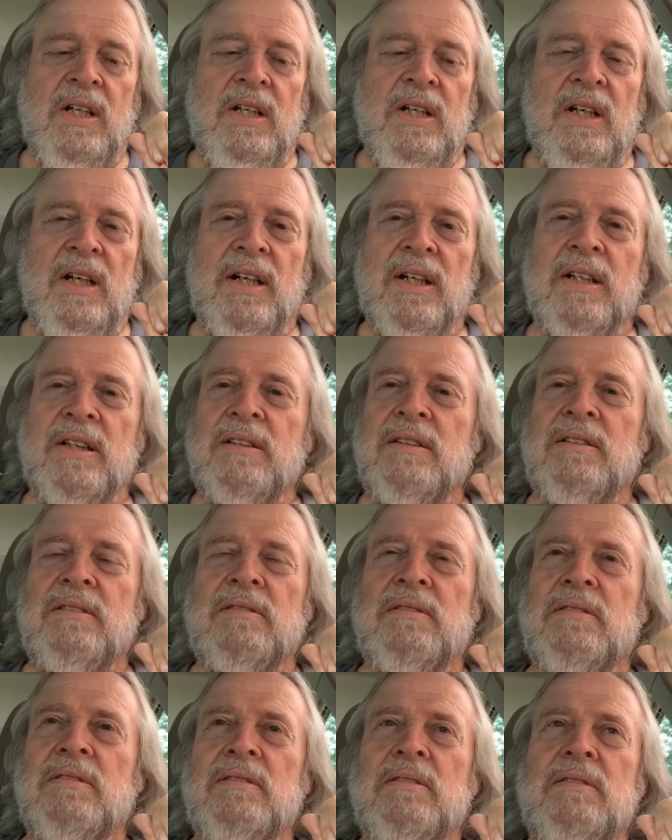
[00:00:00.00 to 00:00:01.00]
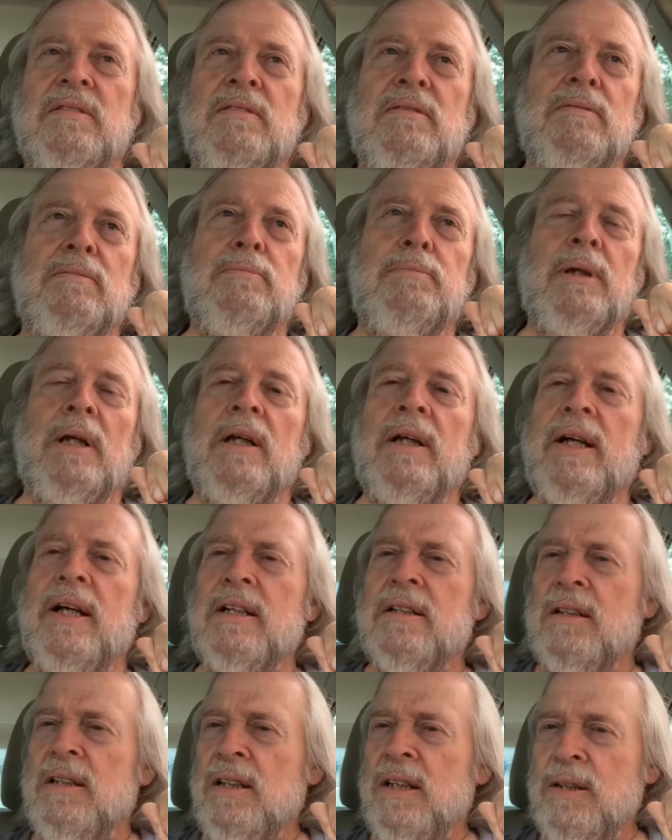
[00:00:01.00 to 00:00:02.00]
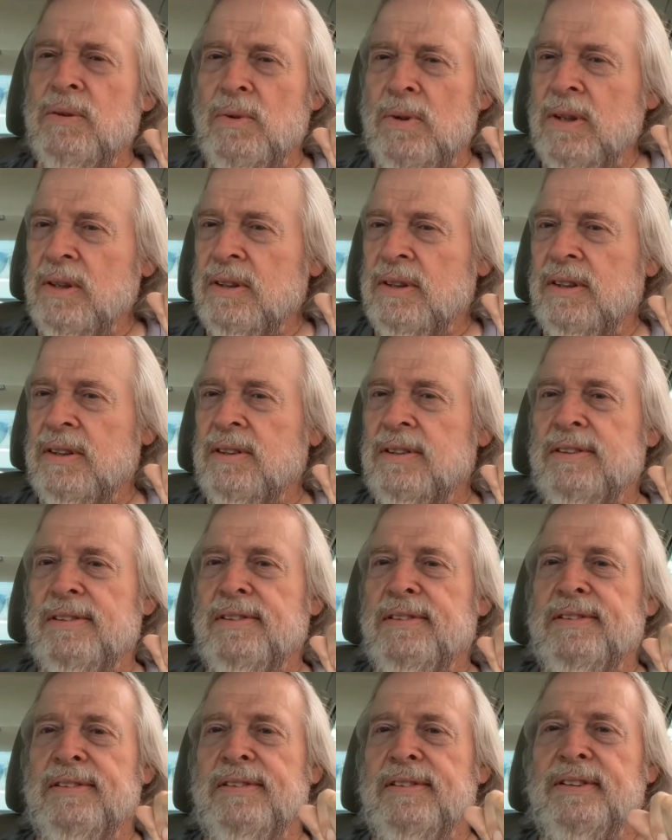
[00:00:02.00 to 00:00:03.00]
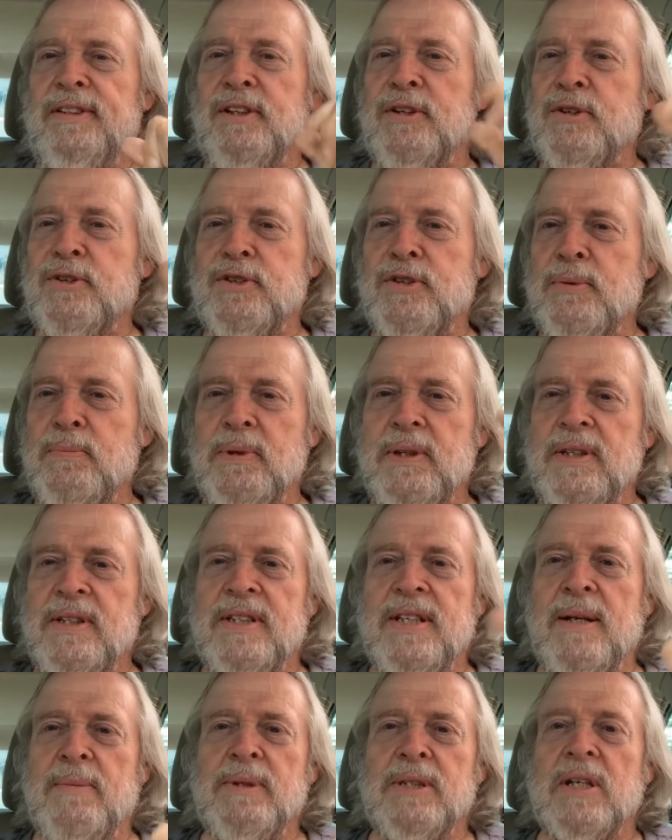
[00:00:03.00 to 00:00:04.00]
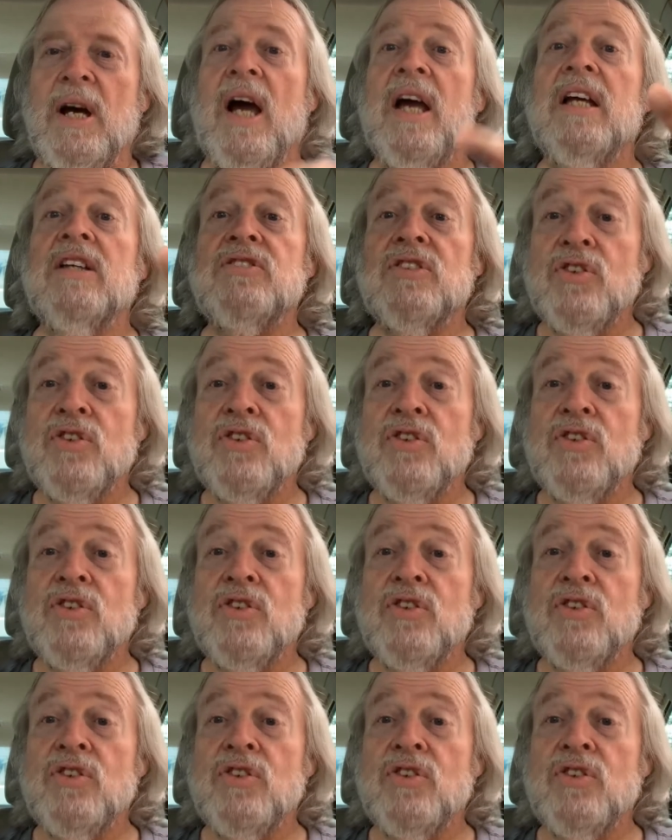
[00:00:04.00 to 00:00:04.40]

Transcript: I can bellyache all I want that theirs should be the same as I. It's